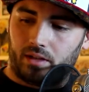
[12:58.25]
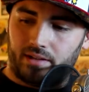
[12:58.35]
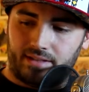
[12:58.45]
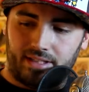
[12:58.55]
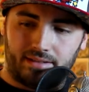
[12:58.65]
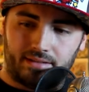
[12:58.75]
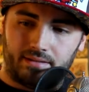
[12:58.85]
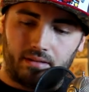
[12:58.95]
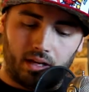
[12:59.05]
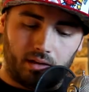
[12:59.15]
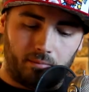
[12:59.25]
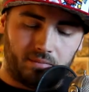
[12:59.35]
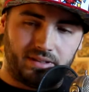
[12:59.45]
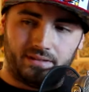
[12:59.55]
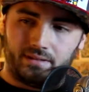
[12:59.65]
because he's
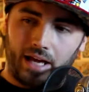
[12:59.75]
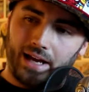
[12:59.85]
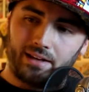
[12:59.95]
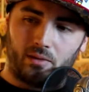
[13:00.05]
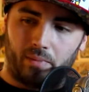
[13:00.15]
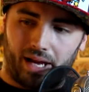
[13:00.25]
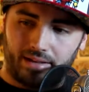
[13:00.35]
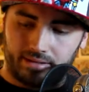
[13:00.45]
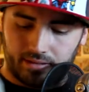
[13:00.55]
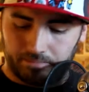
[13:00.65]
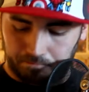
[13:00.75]
died in the past.